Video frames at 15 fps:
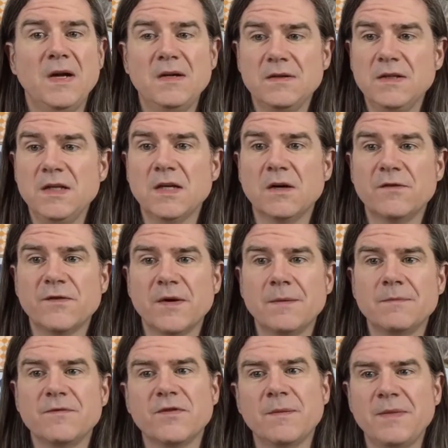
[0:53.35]
You know,
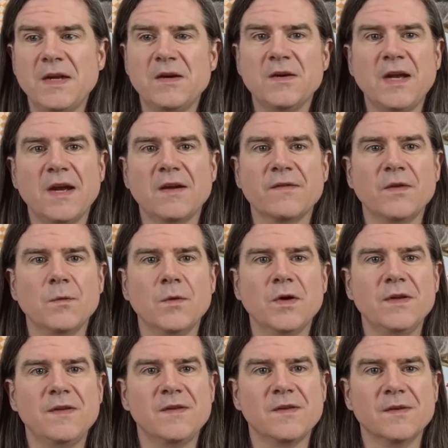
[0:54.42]
from their neck of the woods.